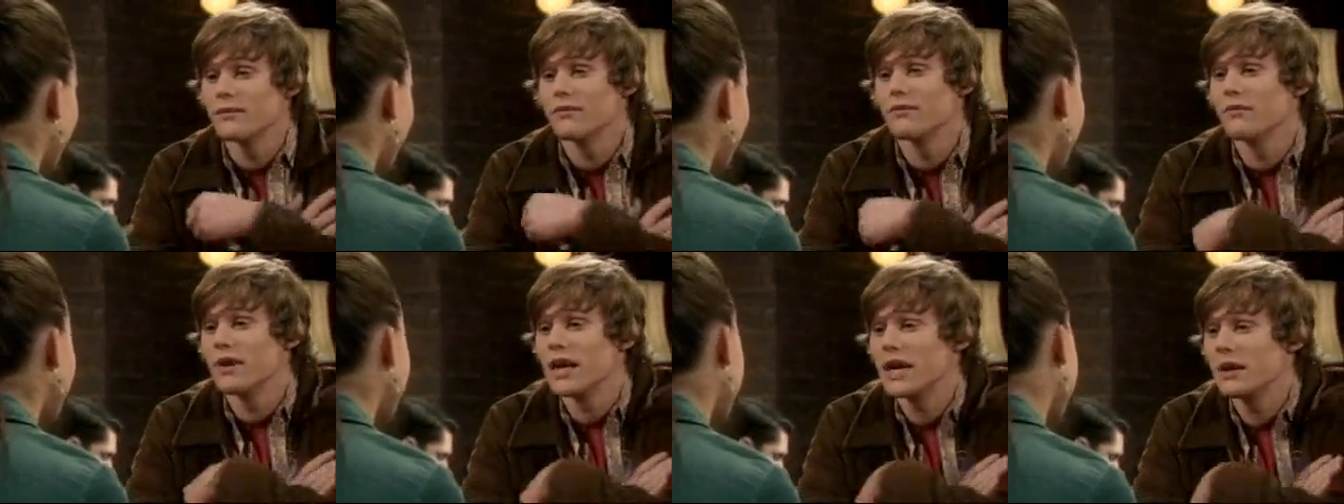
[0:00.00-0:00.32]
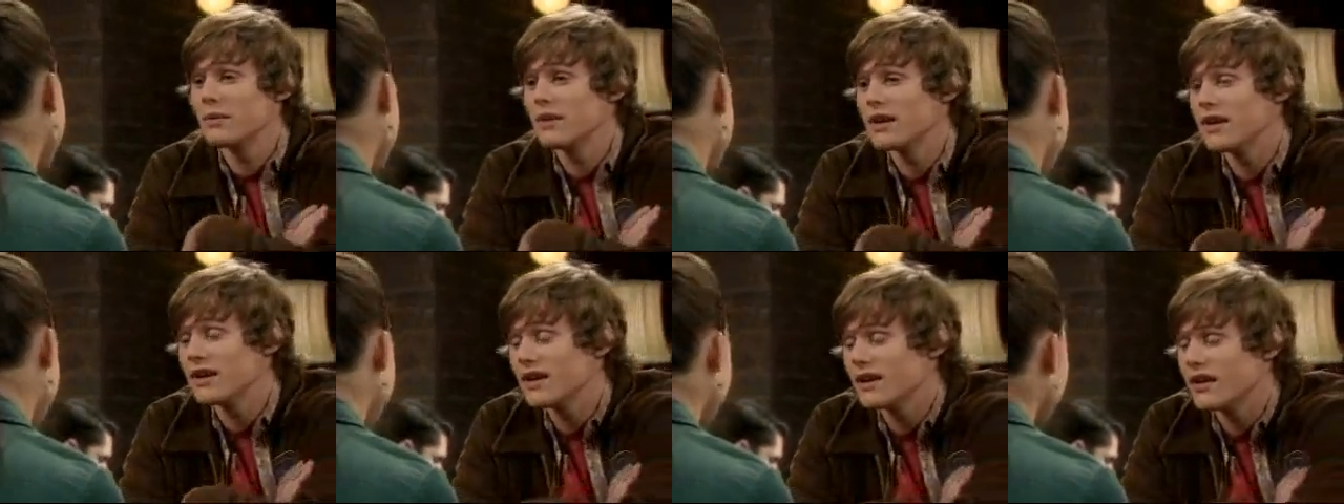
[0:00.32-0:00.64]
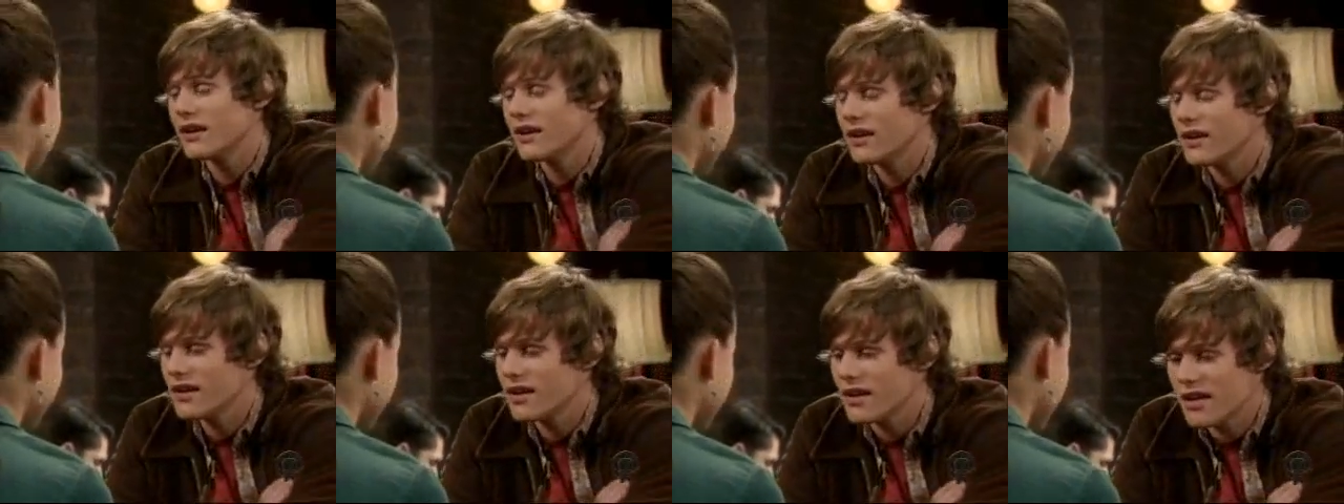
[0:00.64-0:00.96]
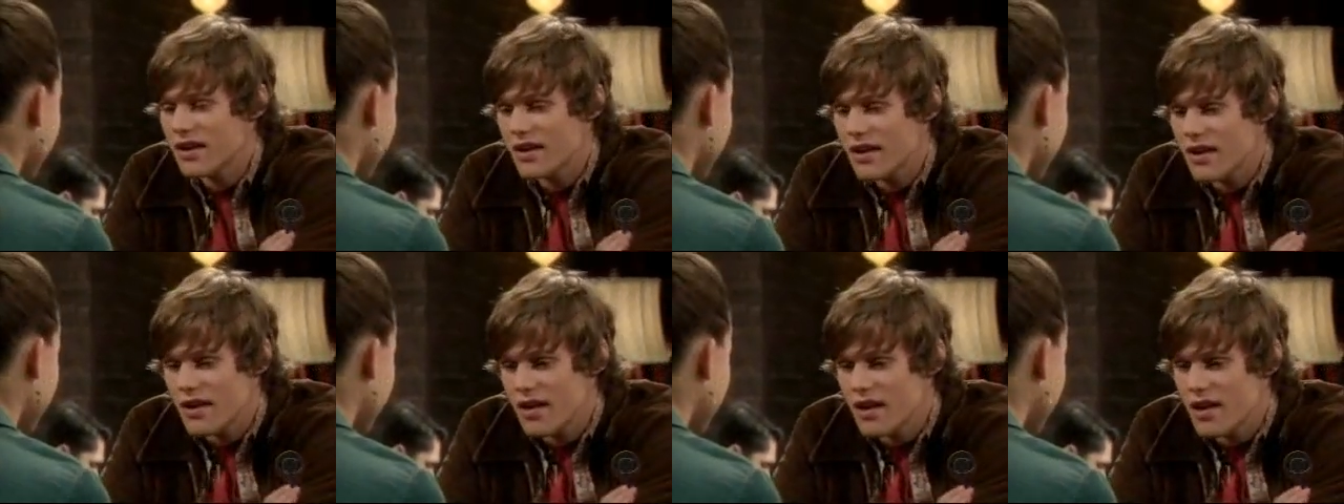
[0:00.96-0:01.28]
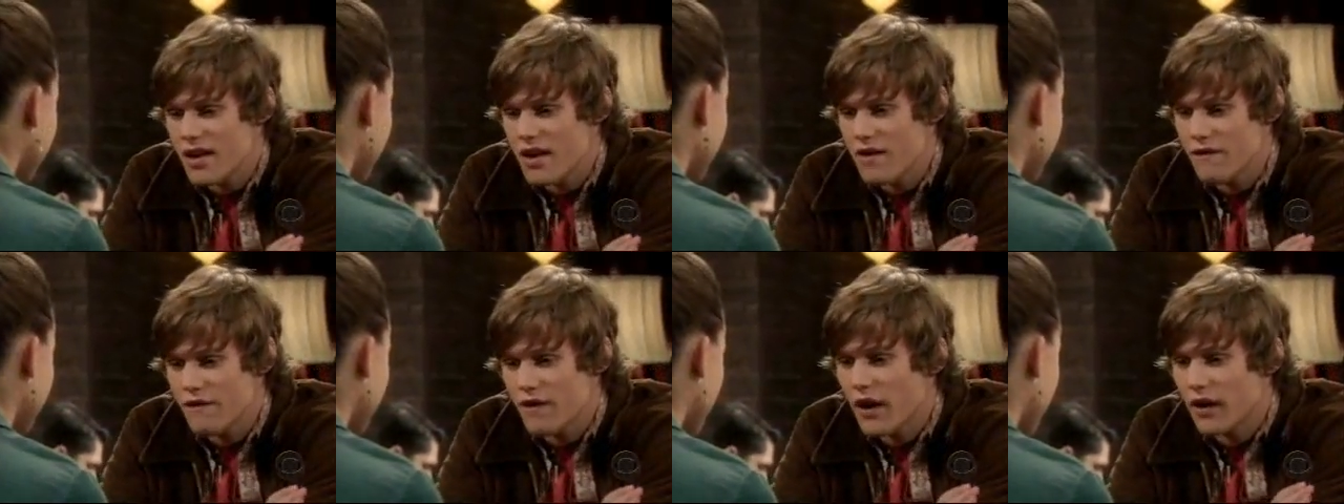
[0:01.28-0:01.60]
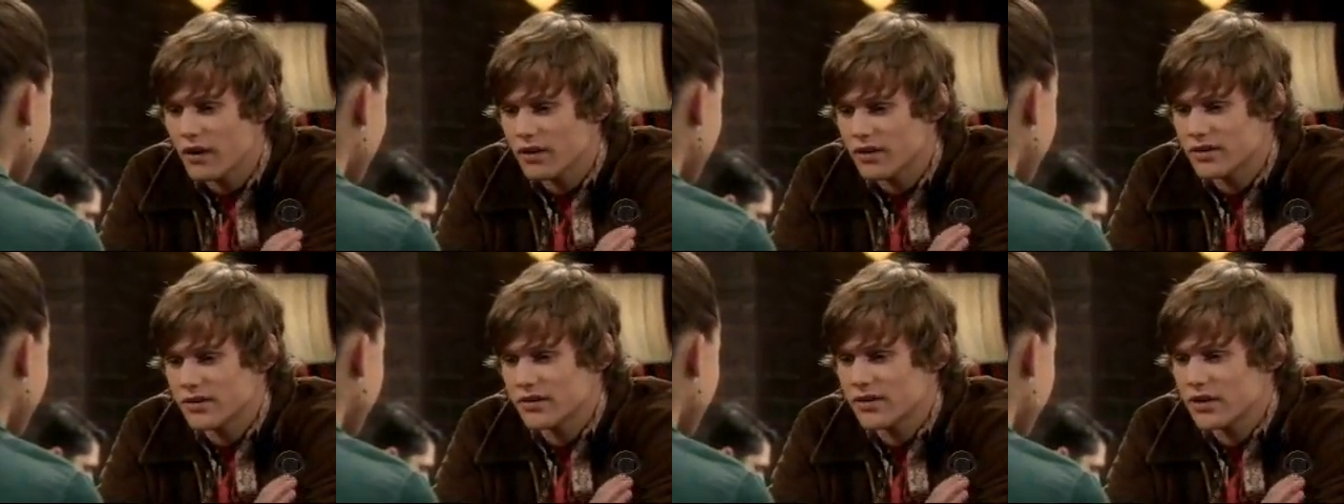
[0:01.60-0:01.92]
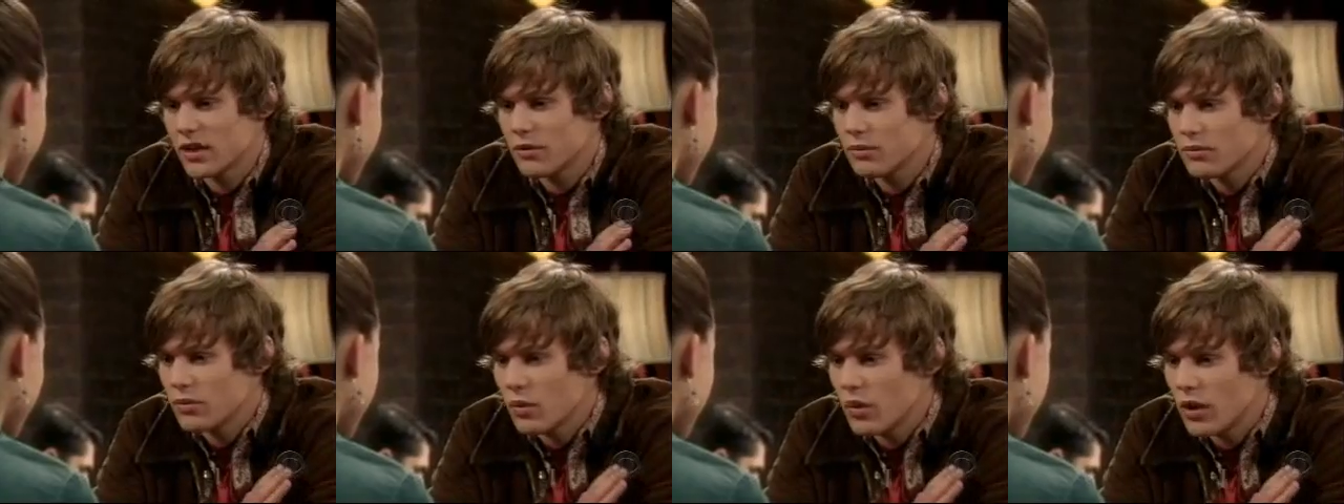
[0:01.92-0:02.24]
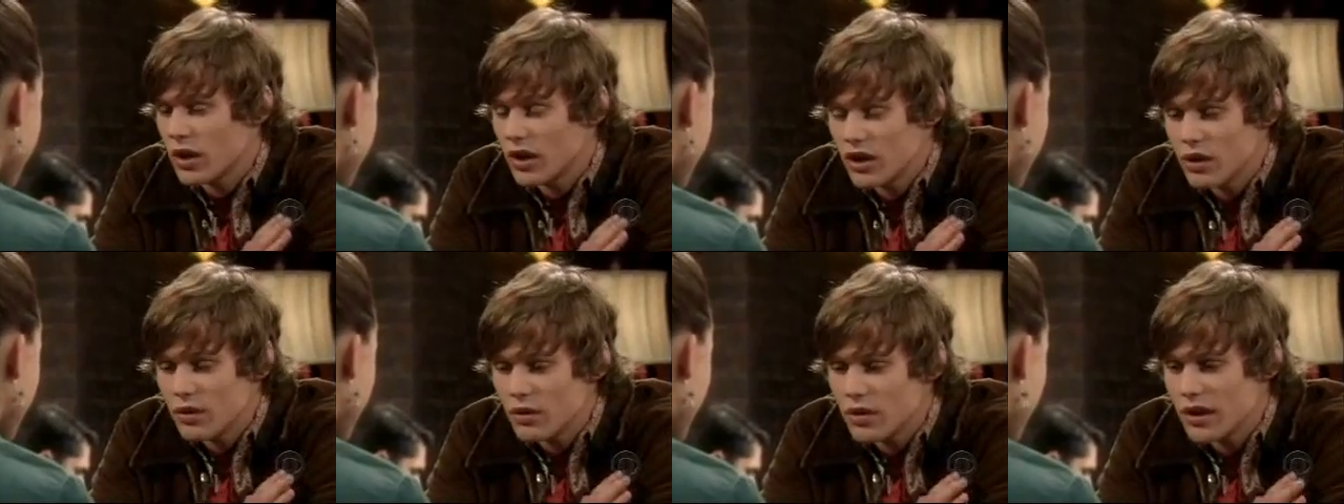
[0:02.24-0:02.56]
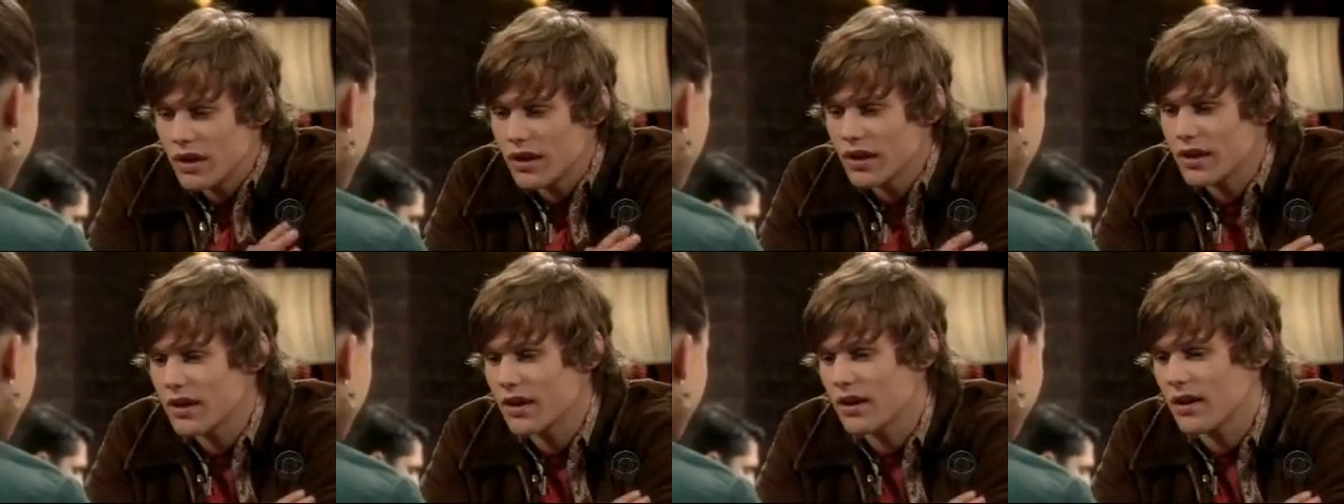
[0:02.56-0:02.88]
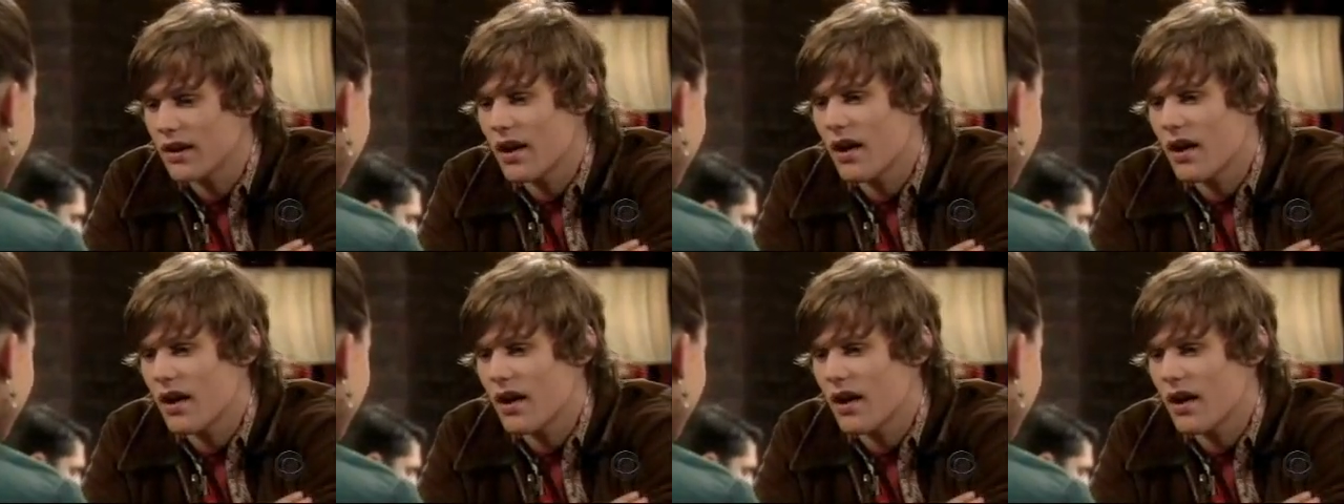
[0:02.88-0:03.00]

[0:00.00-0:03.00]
and maybe if I would have stood up the way you did,